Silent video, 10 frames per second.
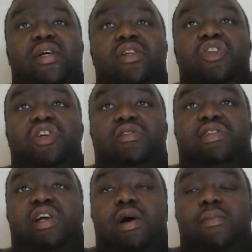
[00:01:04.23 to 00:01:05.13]
news to
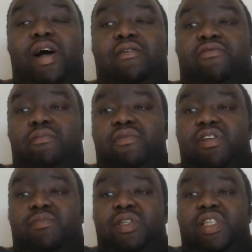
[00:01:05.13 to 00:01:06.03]
come out from this
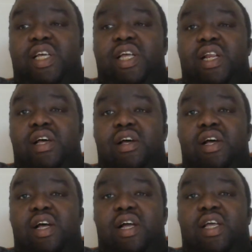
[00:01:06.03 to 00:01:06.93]

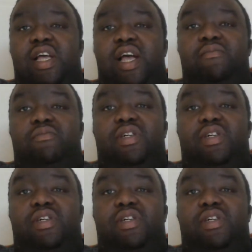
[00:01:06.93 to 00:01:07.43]
particular game,